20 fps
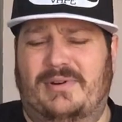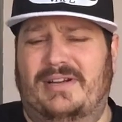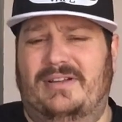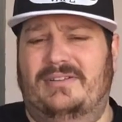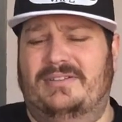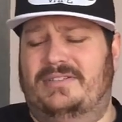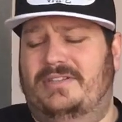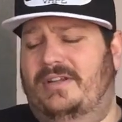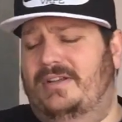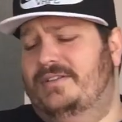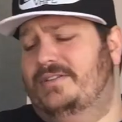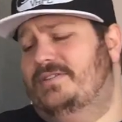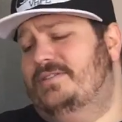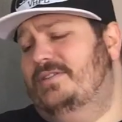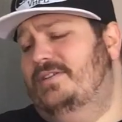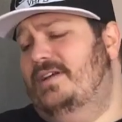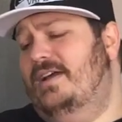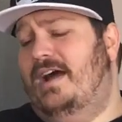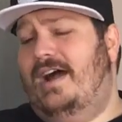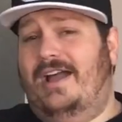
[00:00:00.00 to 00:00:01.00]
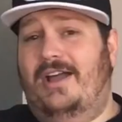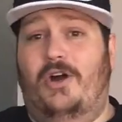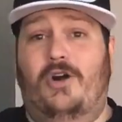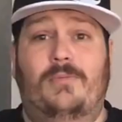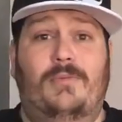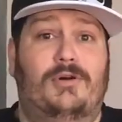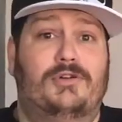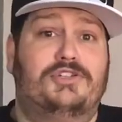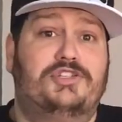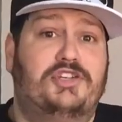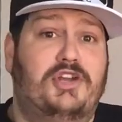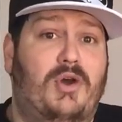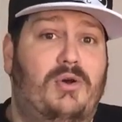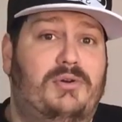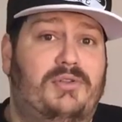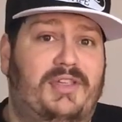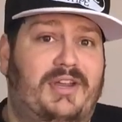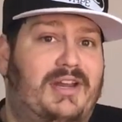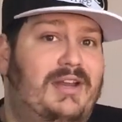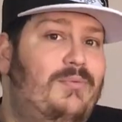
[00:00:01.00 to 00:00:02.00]
else does. I almost
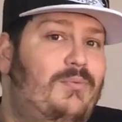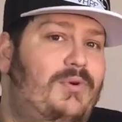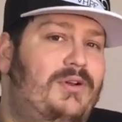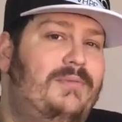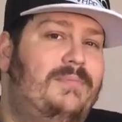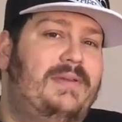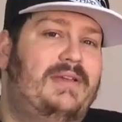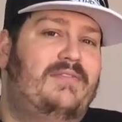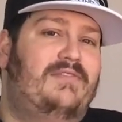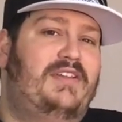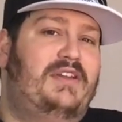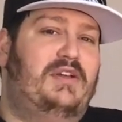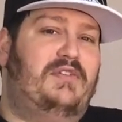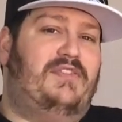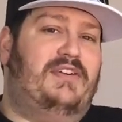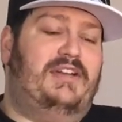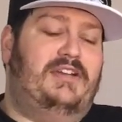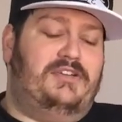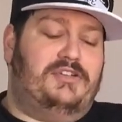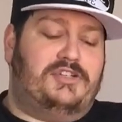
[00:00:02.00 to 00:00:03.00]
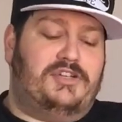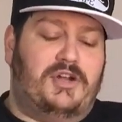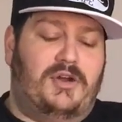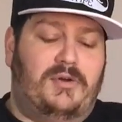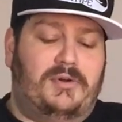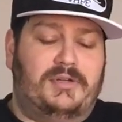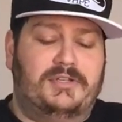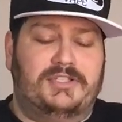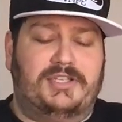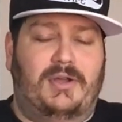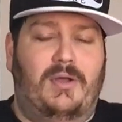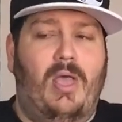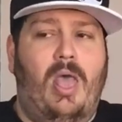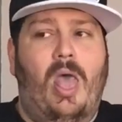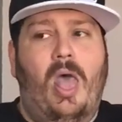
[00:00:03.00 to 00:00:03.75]
choked there. It wouldn't be a video if I didn't choke. So